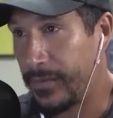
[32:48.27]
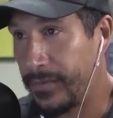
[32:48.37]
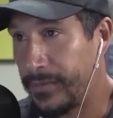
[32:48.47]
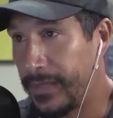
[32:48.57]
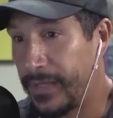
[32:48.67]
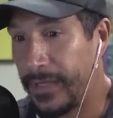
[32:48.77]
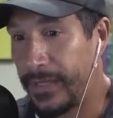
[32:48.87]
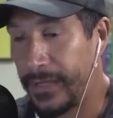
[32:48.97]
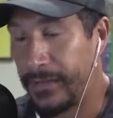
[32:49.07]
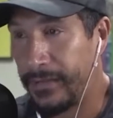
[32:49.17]
Is I
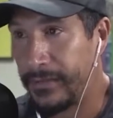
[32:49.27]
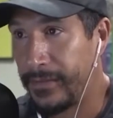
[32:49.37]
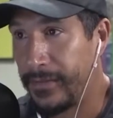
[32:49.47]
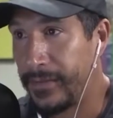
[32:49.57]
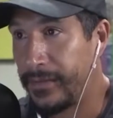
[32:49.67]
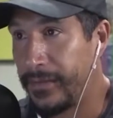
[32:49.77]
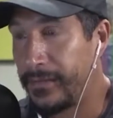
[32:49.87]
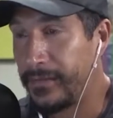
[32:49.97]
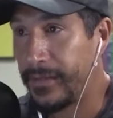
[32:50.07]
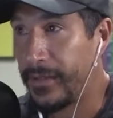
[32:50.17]
like this
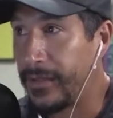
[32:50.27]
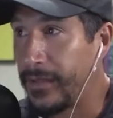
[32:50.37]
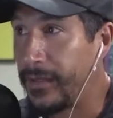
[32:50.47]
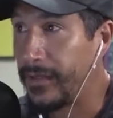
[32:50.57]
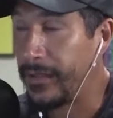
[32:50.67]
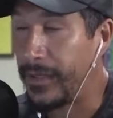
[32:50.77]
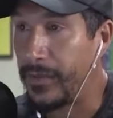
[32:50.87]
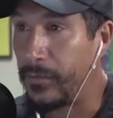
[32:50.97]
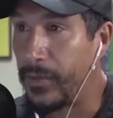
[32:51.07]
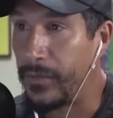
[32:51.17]

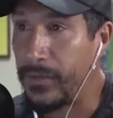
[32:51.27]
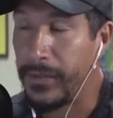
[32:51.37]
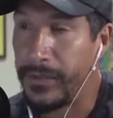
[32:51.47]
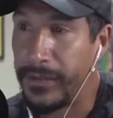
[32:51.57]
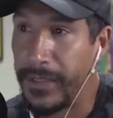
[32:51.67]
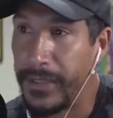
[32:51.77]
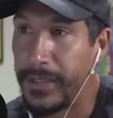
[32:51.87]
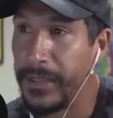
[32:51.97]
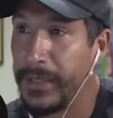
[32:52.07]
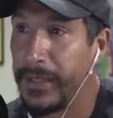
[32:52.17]
non-woke
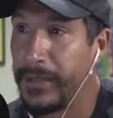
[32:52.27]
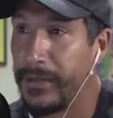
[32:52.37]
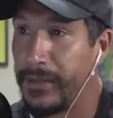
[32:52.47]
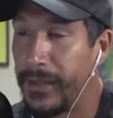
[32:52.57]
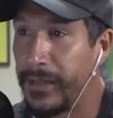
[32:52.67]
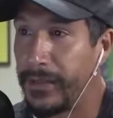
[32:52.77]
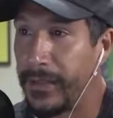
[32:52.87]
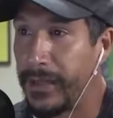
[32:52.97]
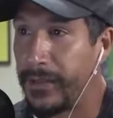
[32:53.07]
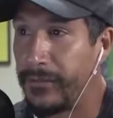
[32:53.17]
tech. That I like
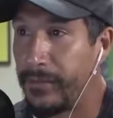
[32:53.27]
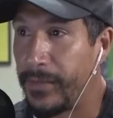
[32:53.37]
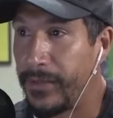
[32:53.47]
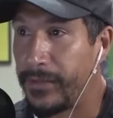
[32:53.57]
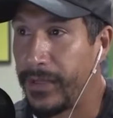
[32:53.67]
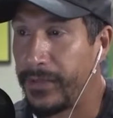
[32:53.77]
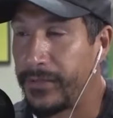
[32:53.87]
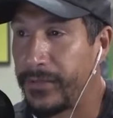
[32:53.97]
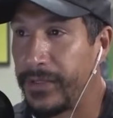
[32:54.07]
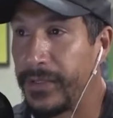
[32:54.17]
the idea of a
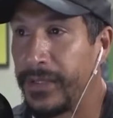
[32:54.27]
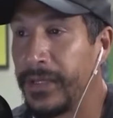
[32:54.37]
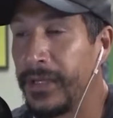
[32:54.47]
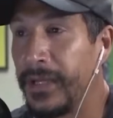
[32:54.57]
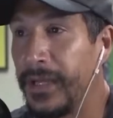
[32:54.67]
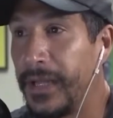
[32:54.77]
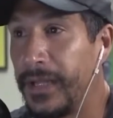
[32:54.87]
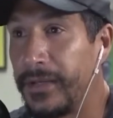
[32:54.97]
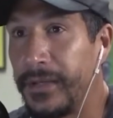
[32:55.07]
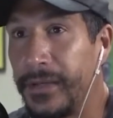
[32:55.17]
meritocracy,
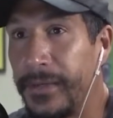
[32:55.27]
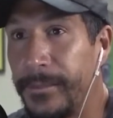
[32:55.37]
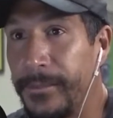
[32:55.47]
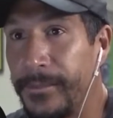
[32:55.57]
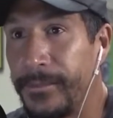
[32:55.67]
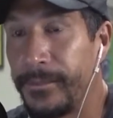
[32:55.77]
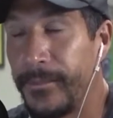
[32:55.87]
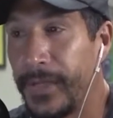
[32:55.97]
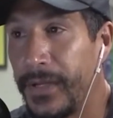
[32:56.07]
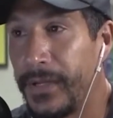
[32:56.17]
and
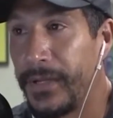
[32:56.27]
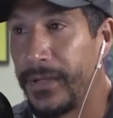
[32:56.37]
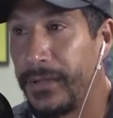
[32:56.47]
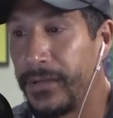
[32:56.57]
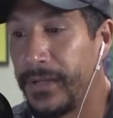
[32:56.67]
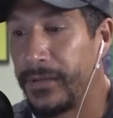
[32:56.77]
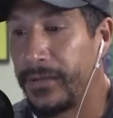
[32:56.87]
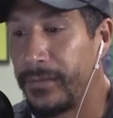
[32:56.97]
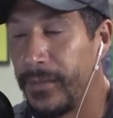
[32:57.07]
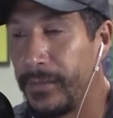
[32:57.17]
then you get
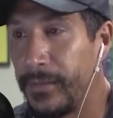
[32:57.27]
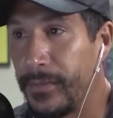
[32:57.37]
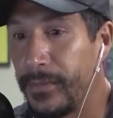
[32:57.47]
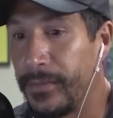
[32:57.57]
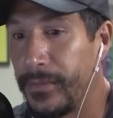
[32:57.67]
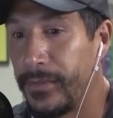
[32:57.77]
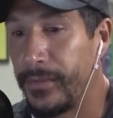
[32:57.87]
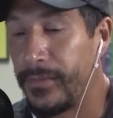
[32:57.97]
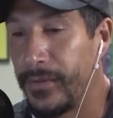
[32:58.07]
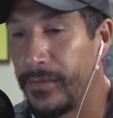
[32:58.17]
those people.
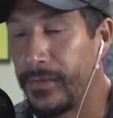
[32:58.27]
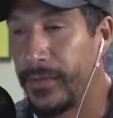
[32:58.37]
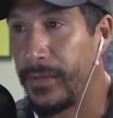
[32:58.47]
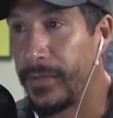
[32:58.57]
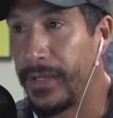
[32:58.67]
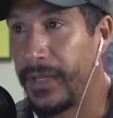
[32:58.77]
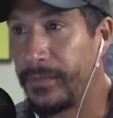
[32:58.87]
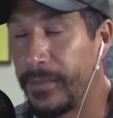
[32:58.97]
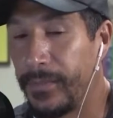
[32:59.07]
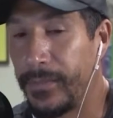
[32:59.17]
So it'll be less
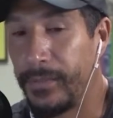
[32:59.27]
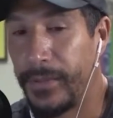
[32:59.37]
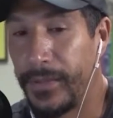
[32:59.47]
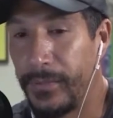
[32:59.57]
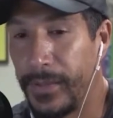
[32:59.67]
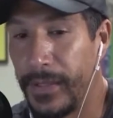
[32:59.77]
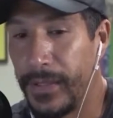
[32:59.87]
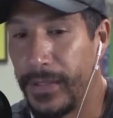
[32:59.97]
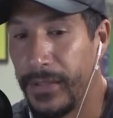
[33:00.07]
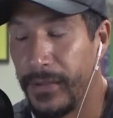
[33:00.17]
people, but they'll
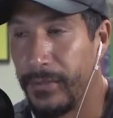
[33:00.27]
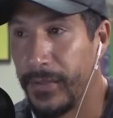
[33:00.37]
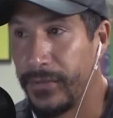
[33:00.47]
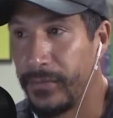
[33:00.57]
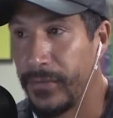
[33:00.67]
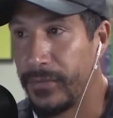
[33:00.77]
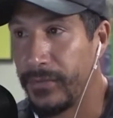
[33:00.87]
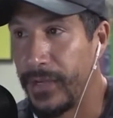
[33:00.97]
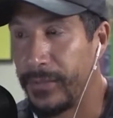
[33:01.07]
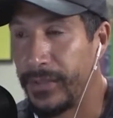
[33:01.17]
be much more
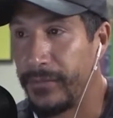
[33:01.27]
rabid.